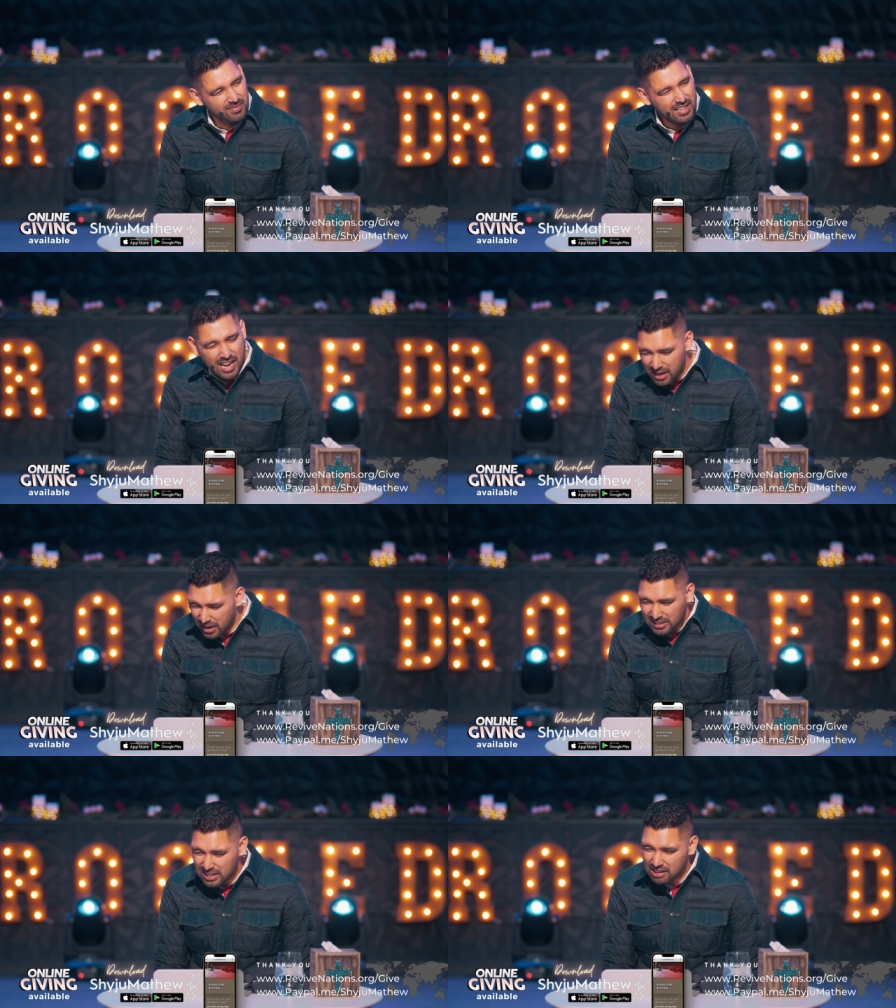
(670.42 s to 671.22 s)
Ah,
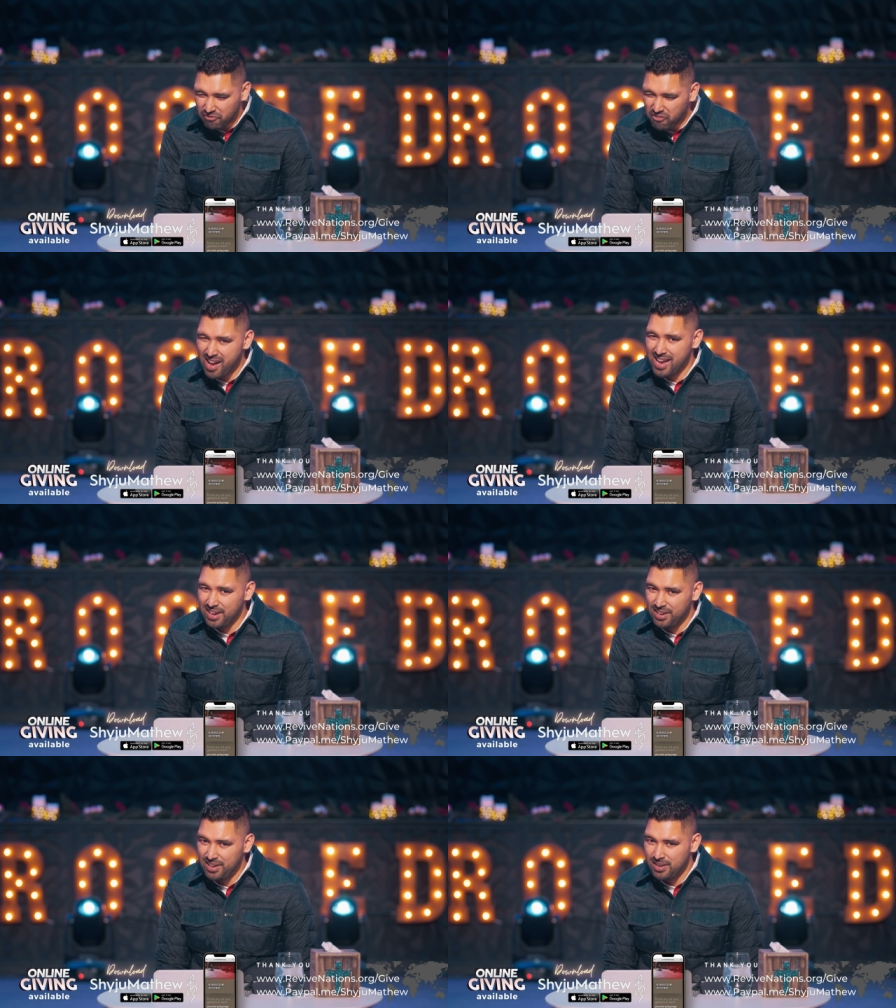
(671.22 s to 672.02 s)
is that fair?
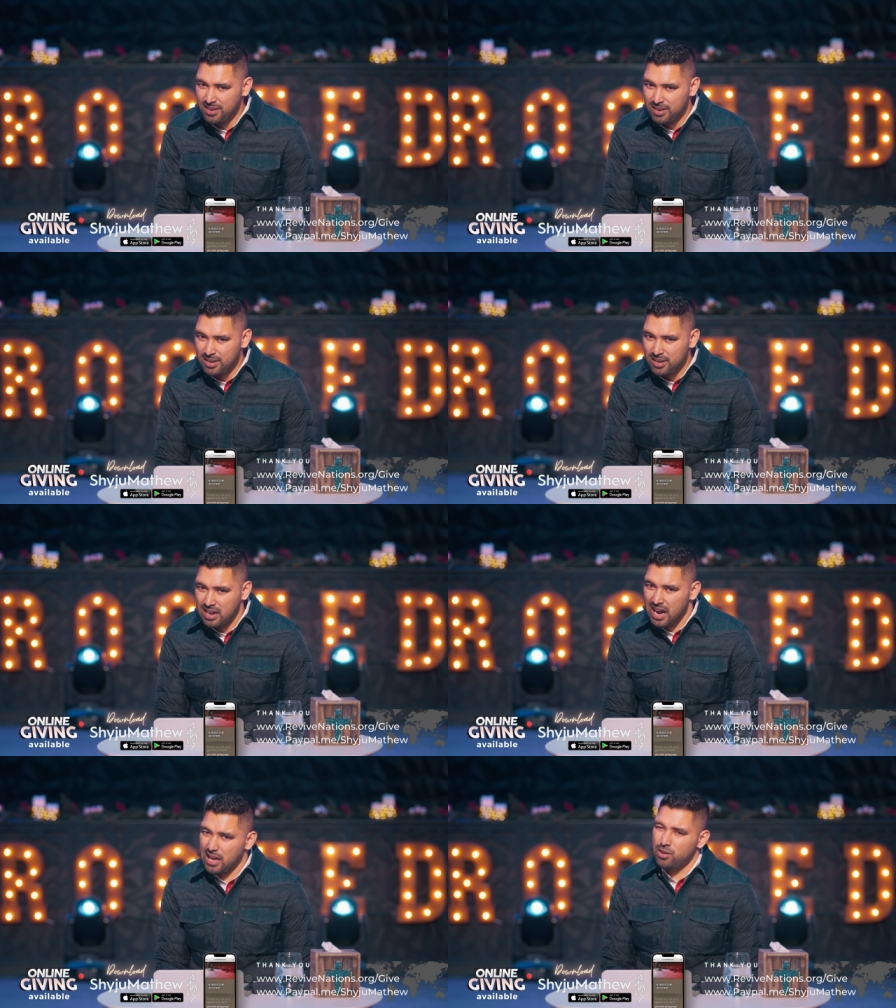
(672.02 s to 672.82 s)

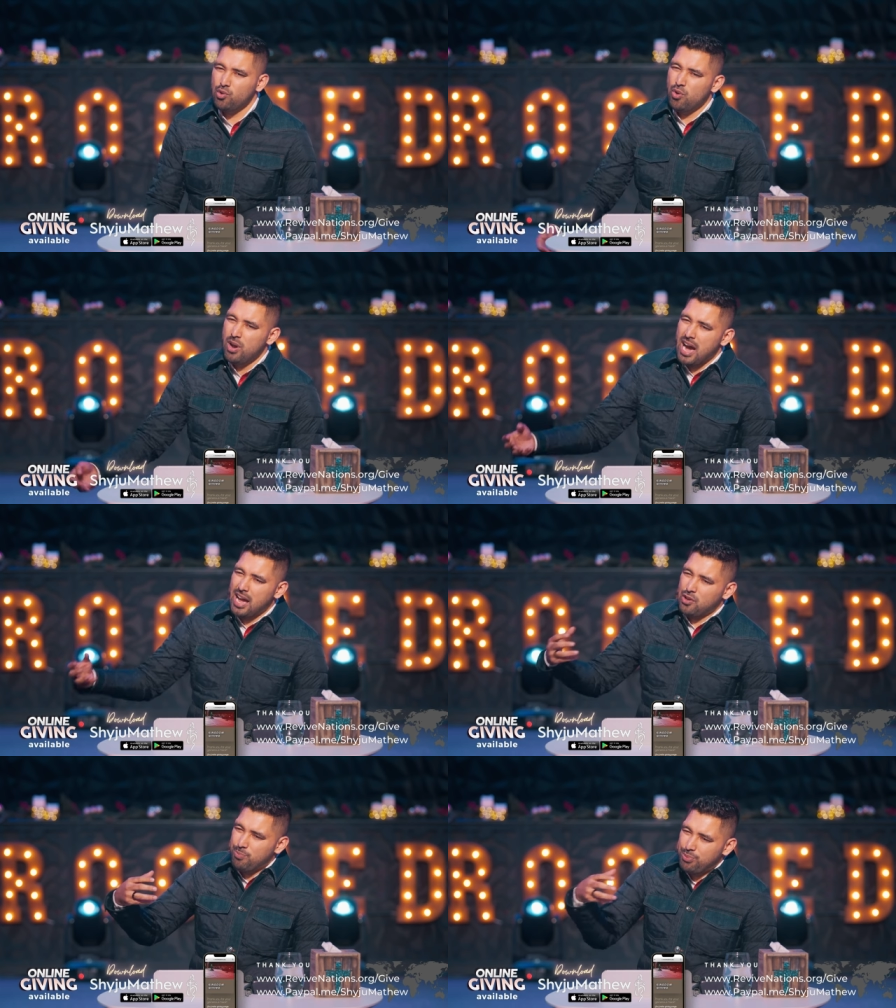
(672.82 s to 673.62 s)
Are you, are
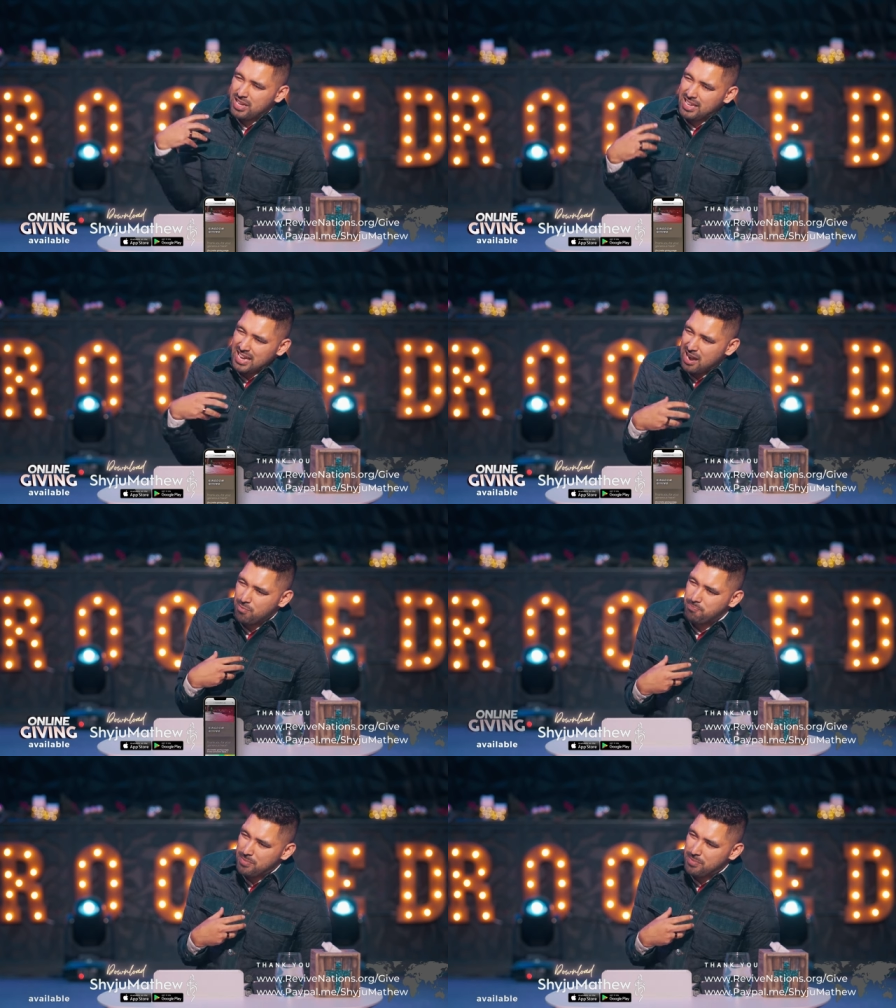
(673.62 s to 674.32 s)
you bringing up my